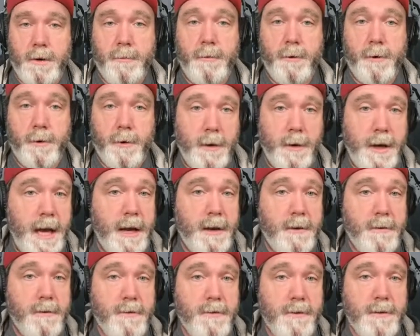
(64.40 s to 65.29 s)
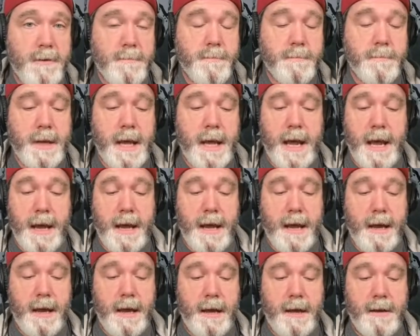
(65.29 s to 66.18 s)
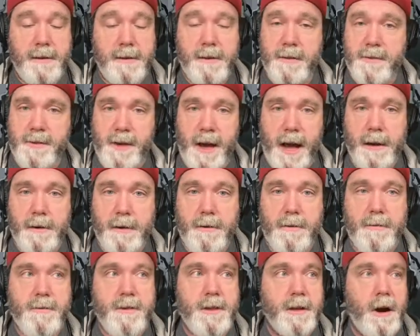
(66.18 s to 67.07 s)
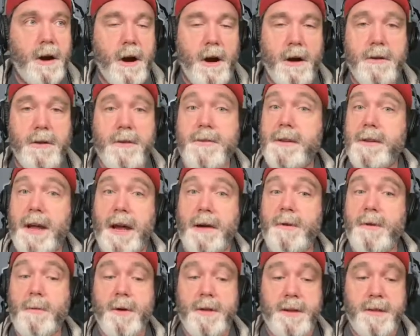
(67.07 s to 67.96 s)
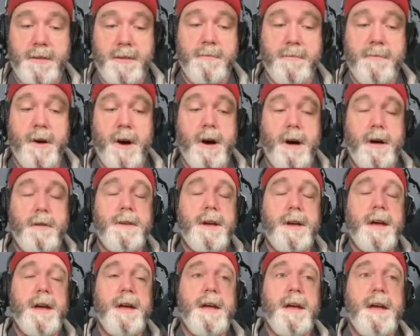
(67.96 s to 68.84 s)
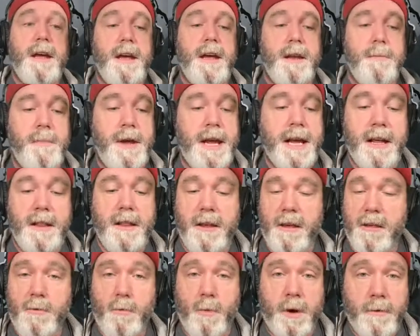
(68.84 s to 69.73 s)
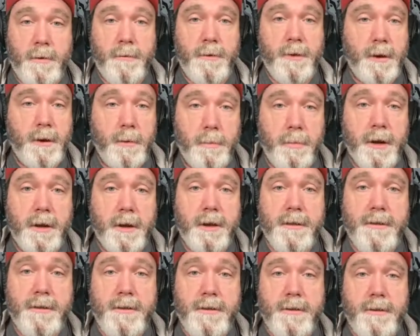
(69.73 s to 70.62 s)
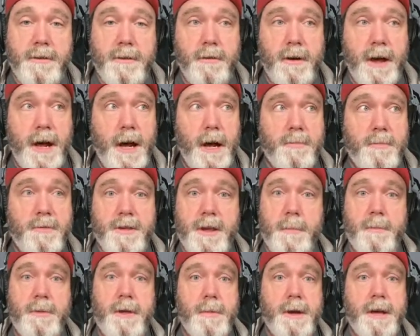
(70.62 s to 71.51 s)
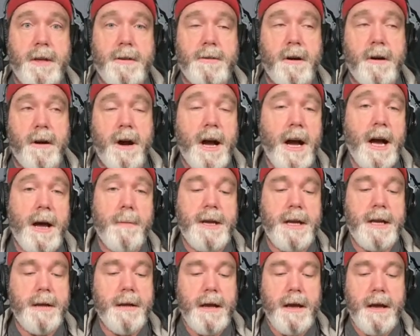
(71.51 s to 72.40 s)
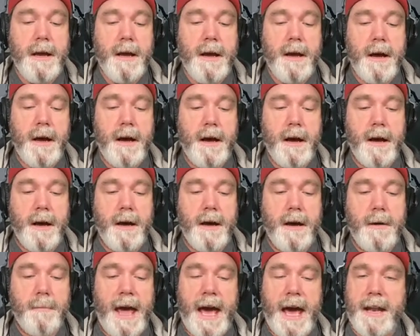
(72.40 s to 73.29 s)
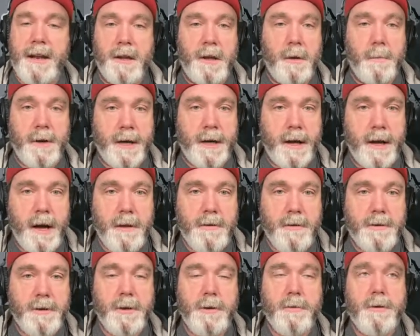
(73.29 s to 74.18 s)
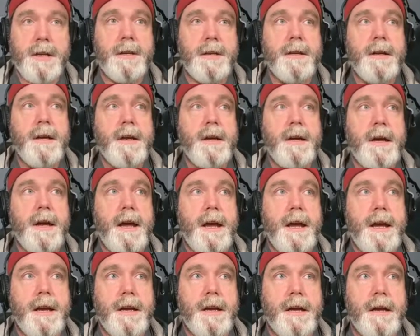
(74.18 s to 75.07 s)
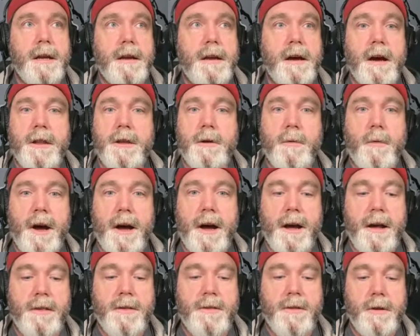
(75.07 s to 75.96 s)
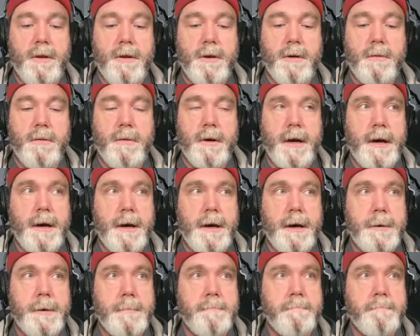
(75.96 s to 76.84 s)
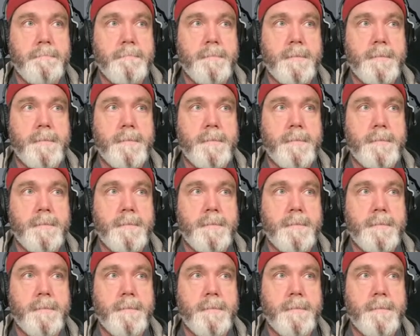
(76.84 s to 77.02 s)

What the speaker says: creators and designers and artists and everyone that's involved in making these wonderful little booklets to help supplement our hobby, add a little bit of color to it, and otherwise, enlighten